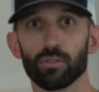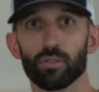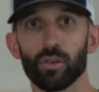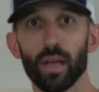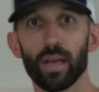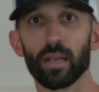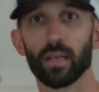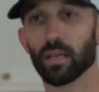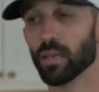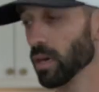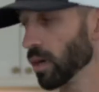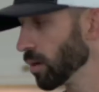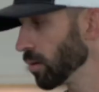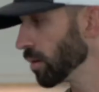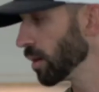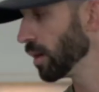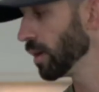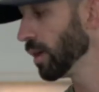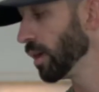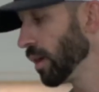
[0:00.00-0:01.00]
Trading
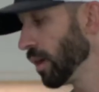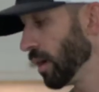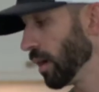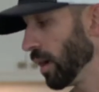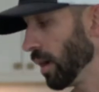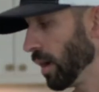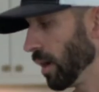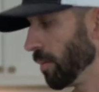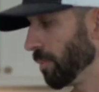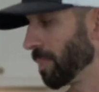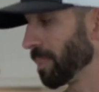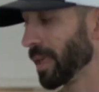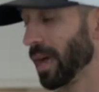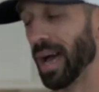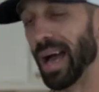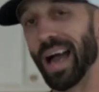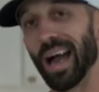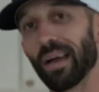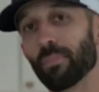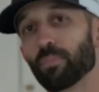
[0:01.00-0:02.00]
Co.,
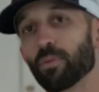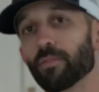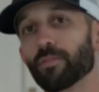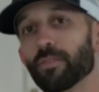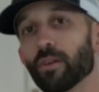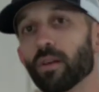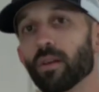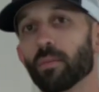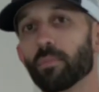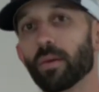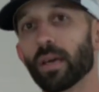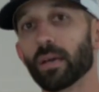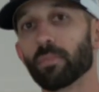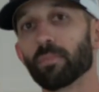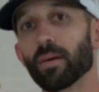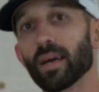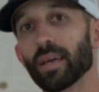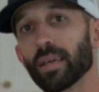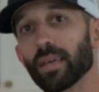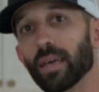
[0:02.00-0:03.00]
I prefer to make
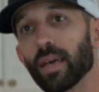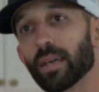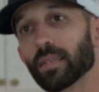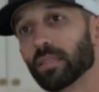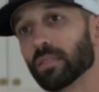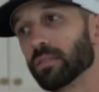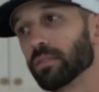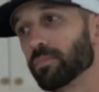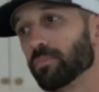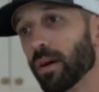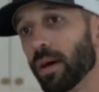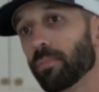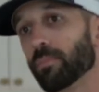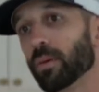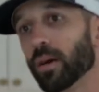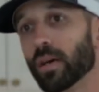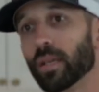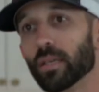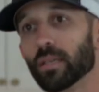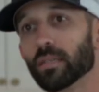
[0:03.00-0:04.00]
my guests, my
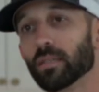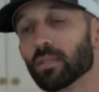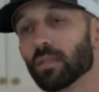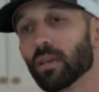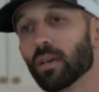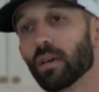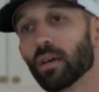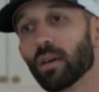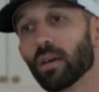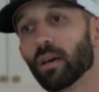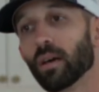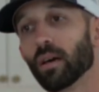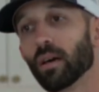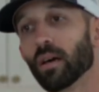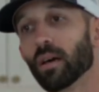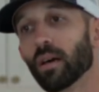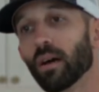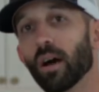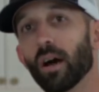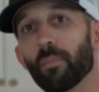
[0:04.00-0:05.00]
buddies,
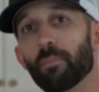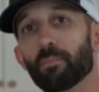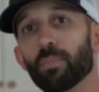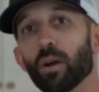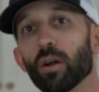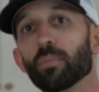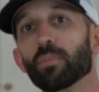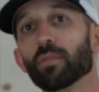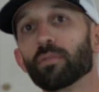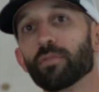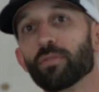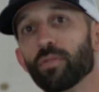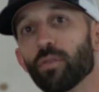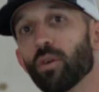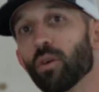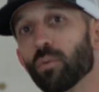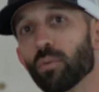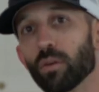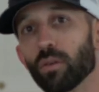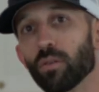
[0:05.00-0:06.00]
a bourbon
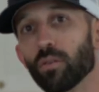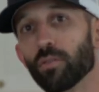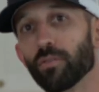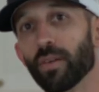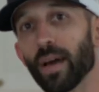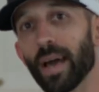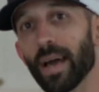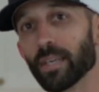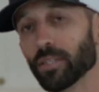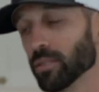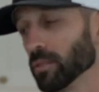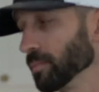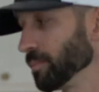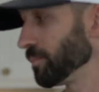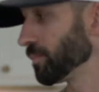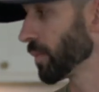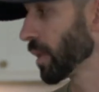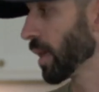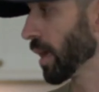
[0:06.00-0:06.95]
forward old fashioned.